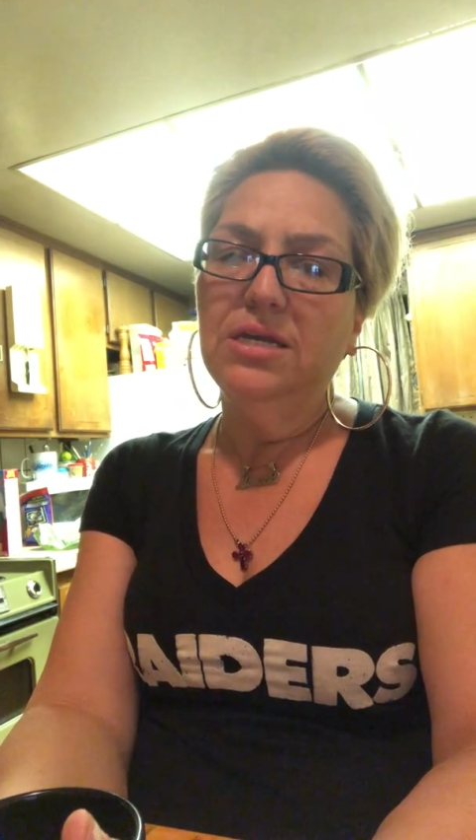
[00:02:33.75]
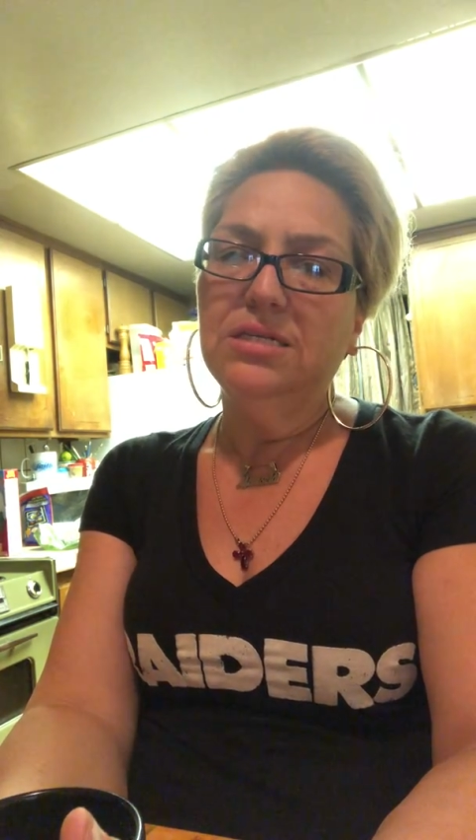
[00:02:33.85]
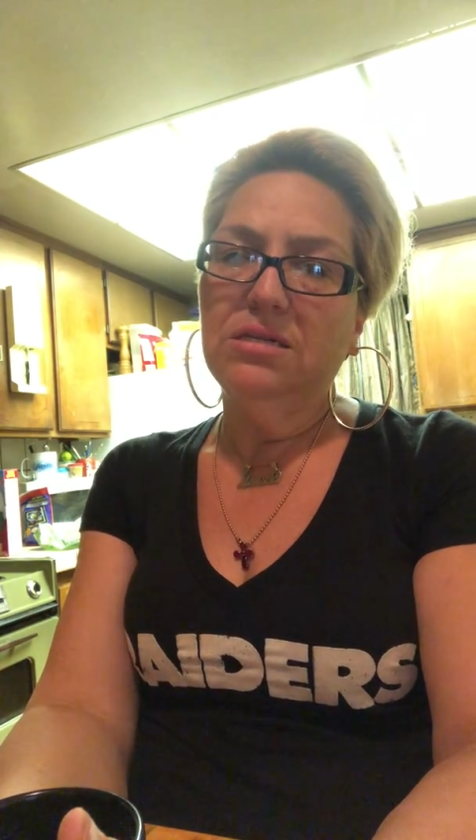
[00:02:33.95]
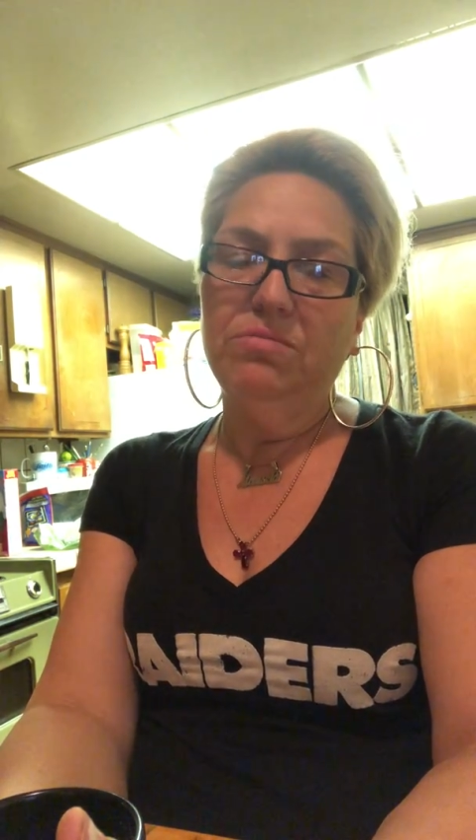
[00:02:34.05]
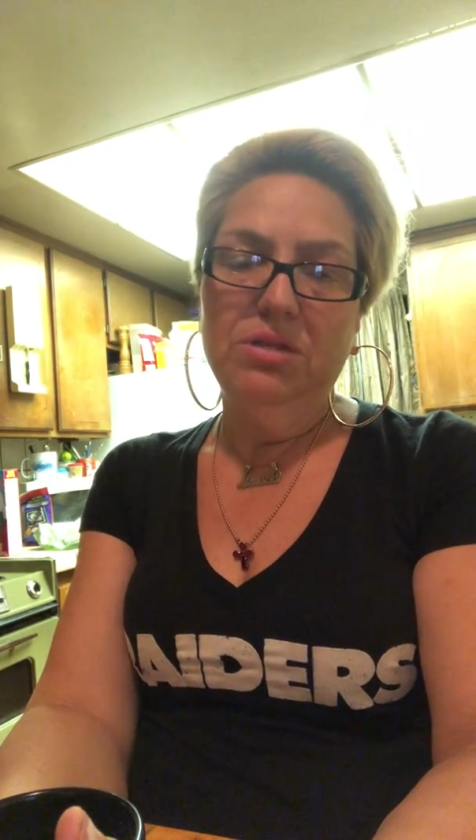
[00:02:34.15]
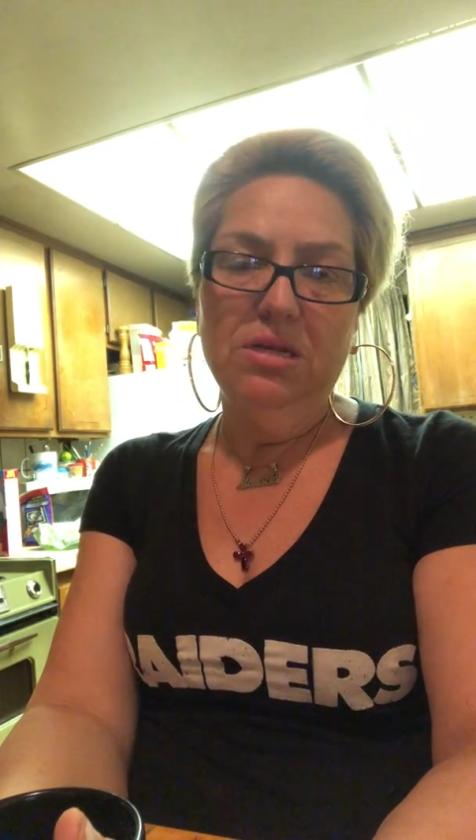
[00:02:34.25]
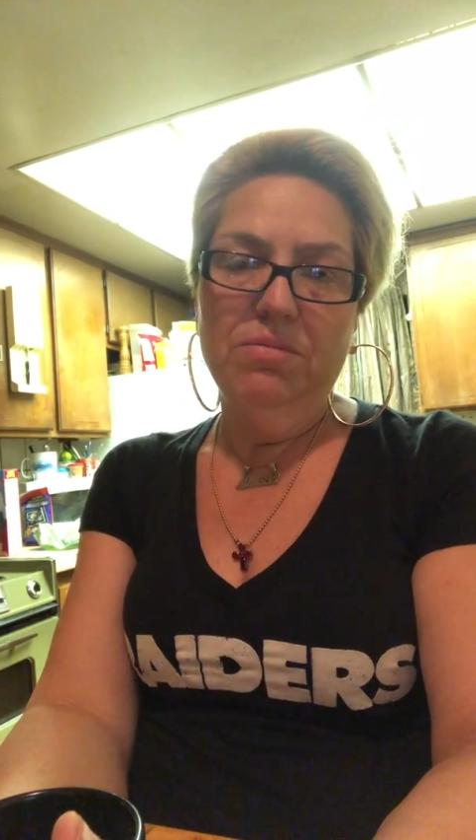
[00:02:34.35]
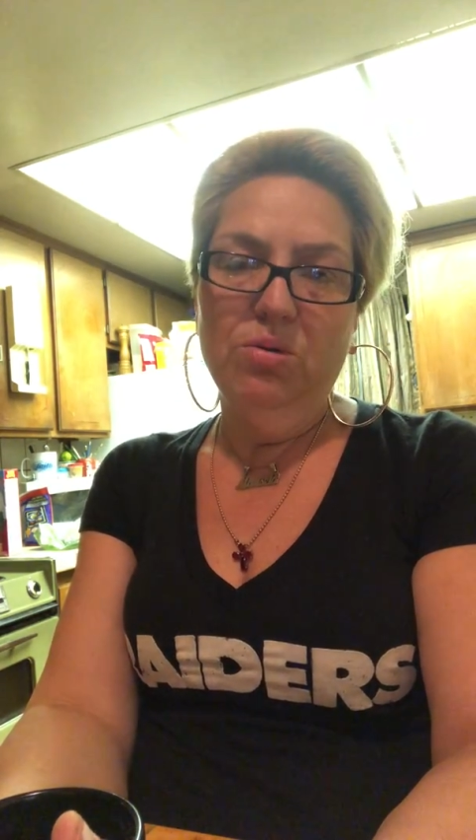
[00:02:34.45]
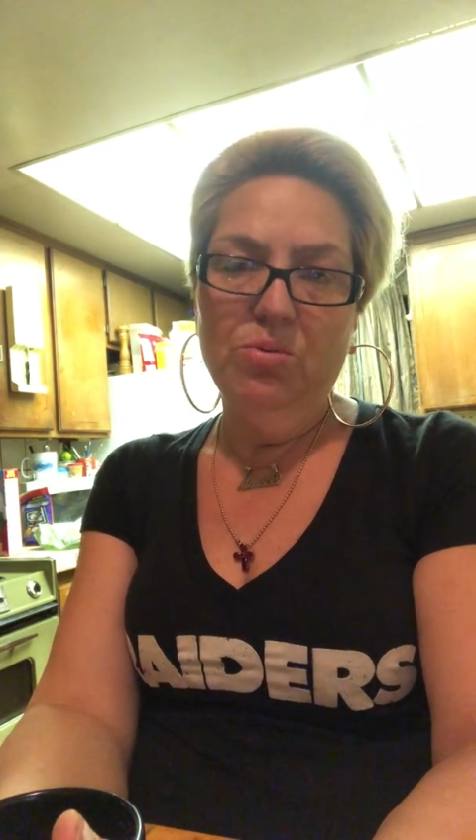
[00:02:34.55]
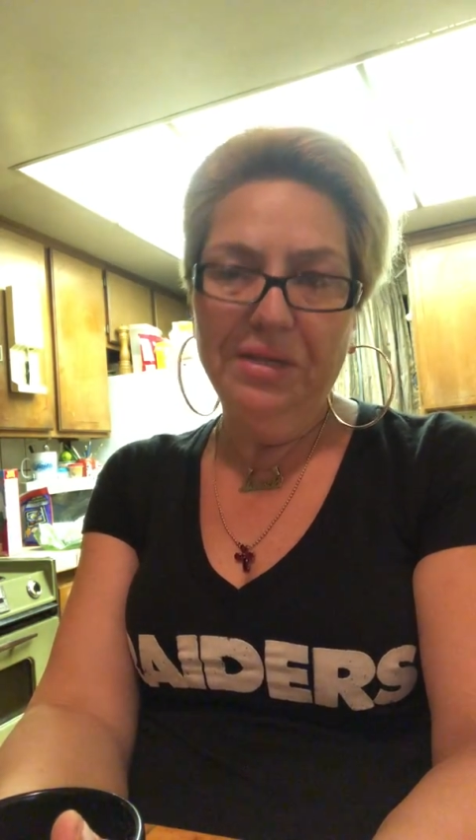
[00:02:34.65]
some of
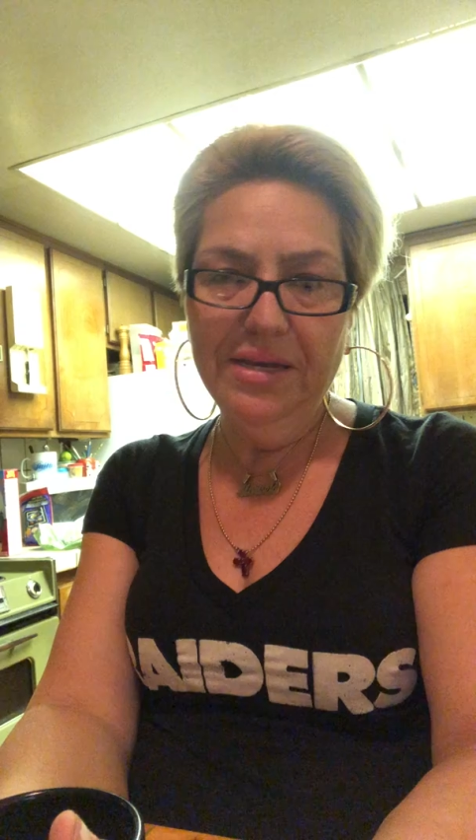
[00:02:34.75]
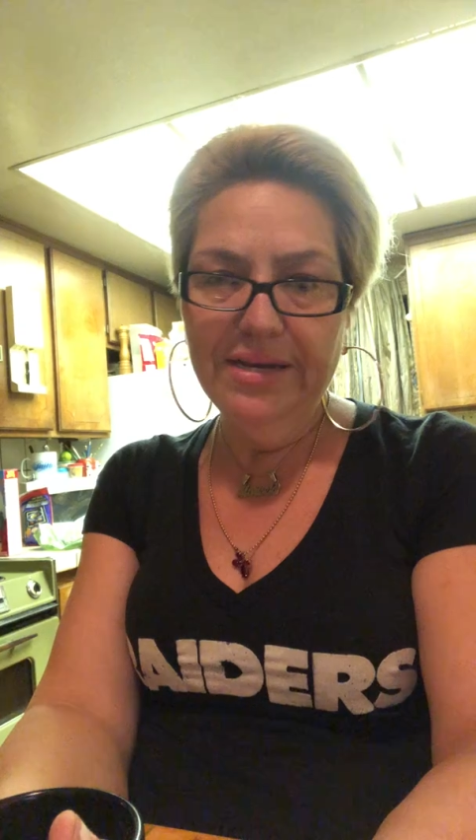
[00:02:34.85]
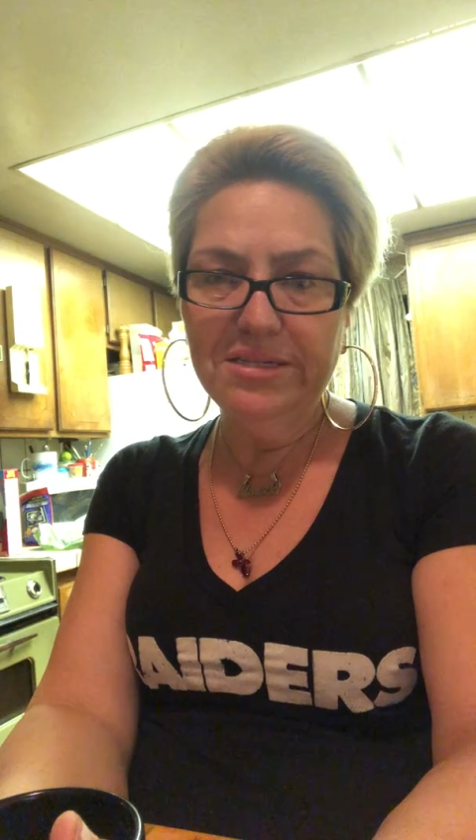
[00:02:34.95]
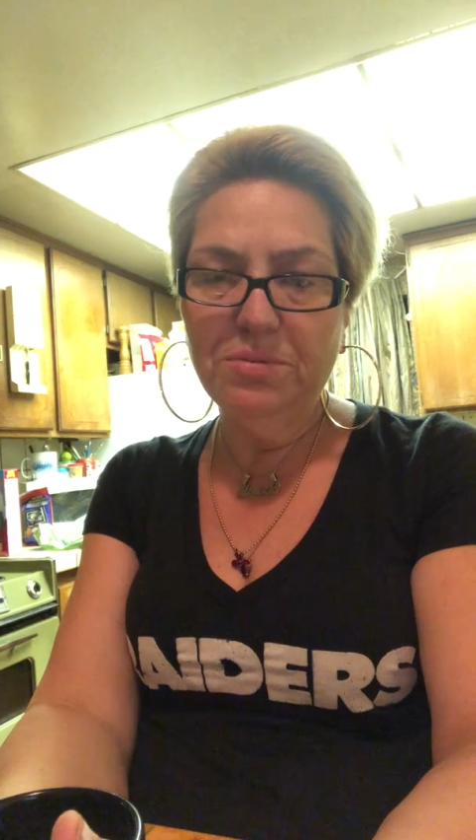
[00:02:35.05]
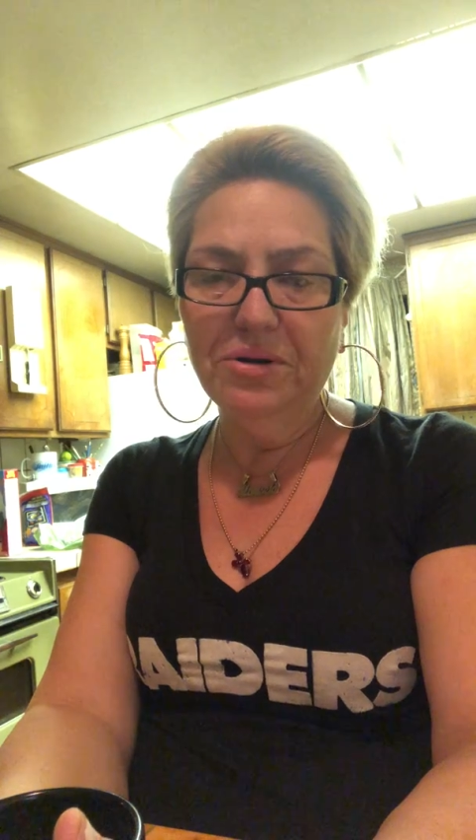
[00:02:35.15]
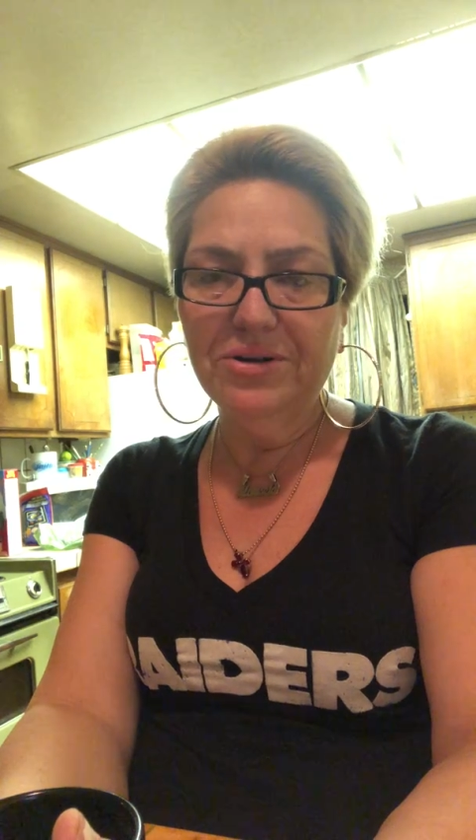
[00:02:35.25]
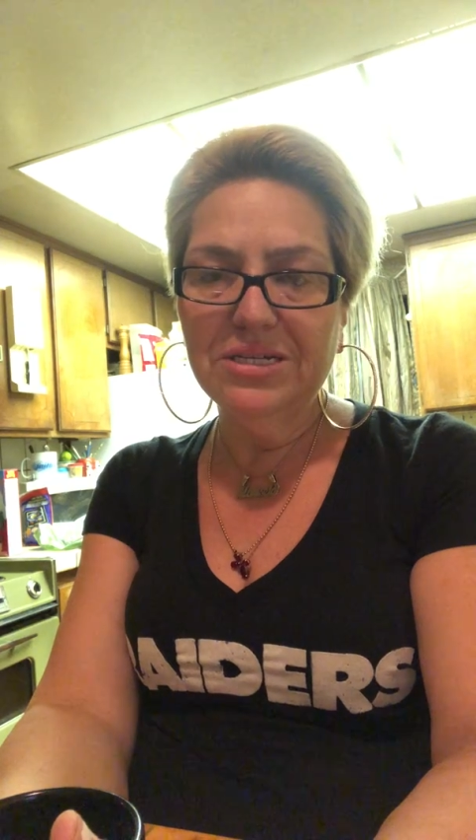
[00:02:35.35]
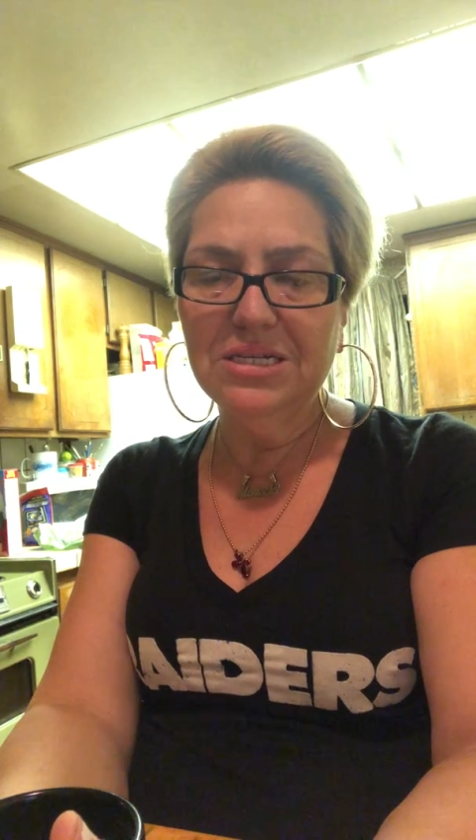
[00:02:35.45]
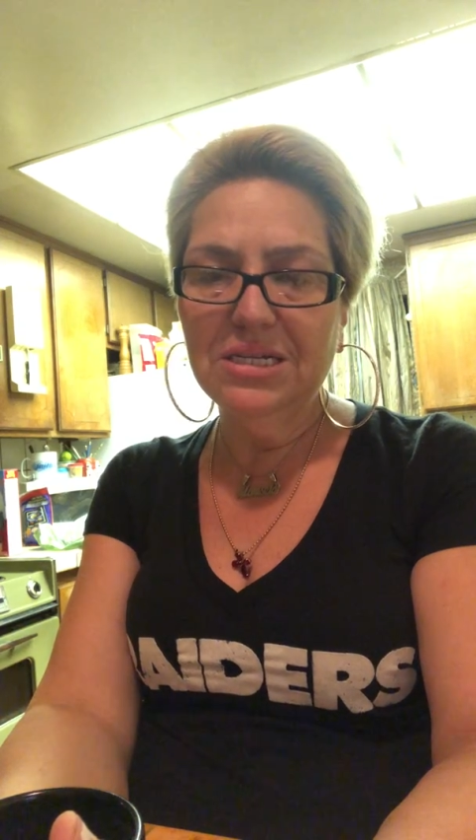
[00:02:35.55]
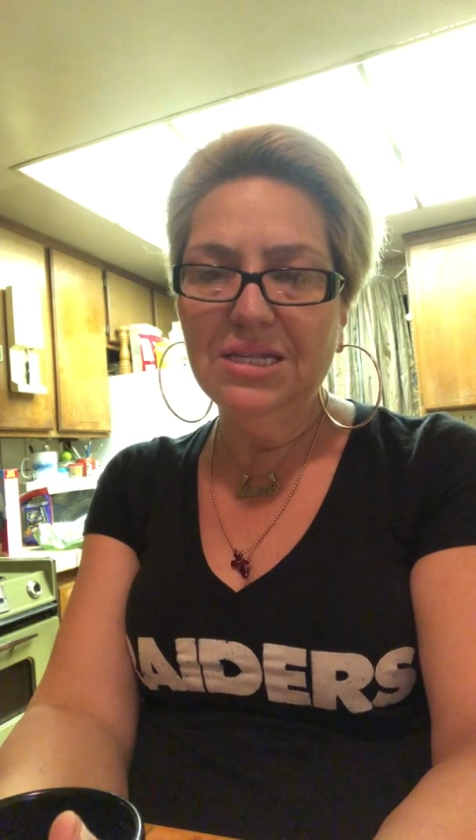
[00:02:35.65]
them are really
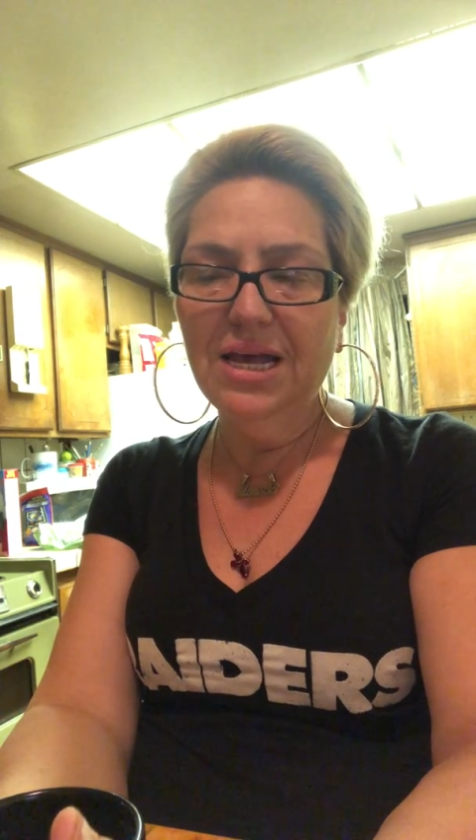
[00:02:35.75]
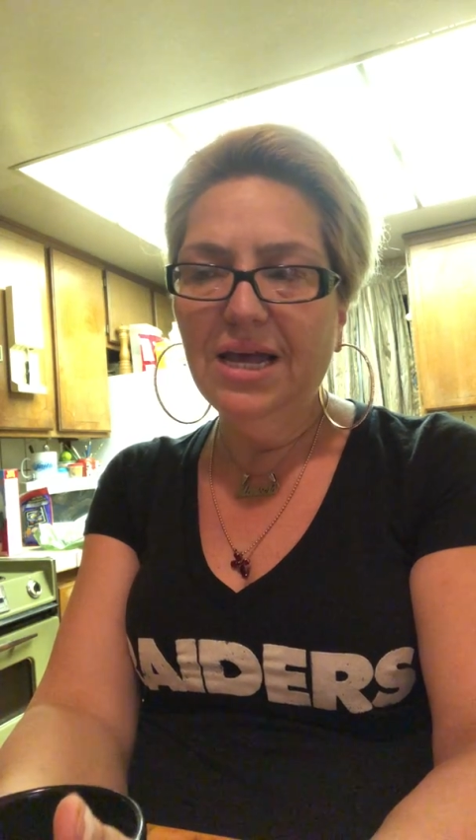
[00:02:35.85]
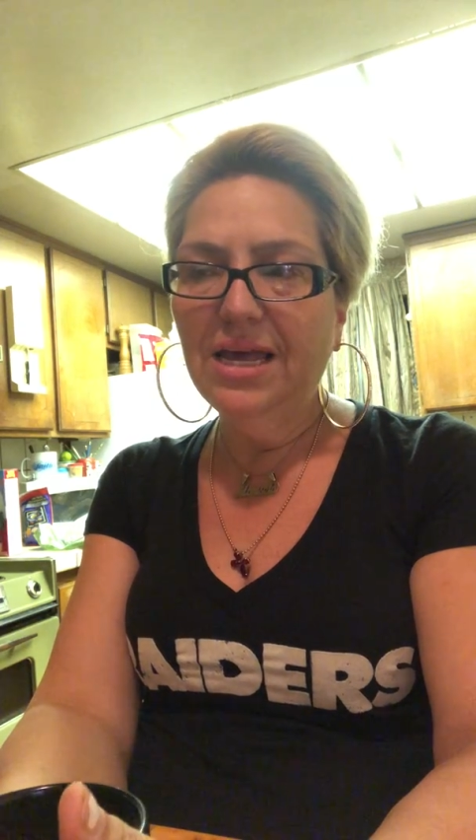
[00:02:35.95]
experiencing that.